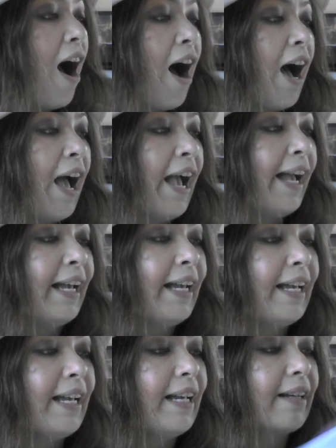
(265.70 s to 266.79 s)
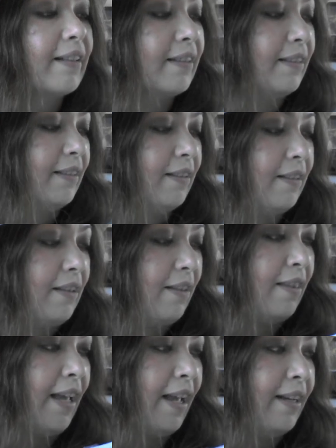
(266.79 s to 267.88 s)
I
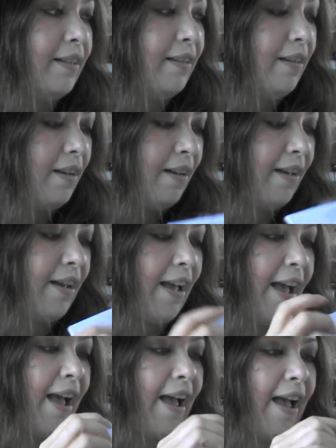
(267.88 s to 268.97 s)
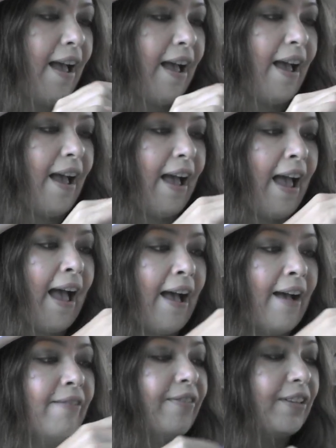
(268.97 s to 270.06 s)
then
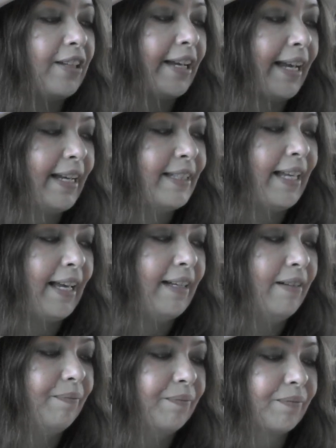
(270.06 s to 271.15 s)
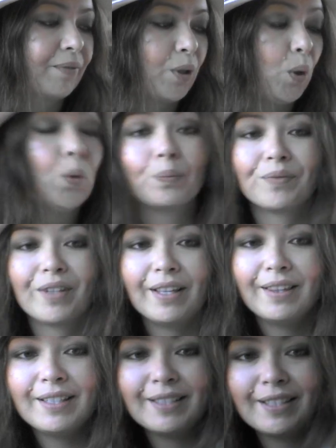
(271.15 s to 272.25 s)
have, like I said, ooh, this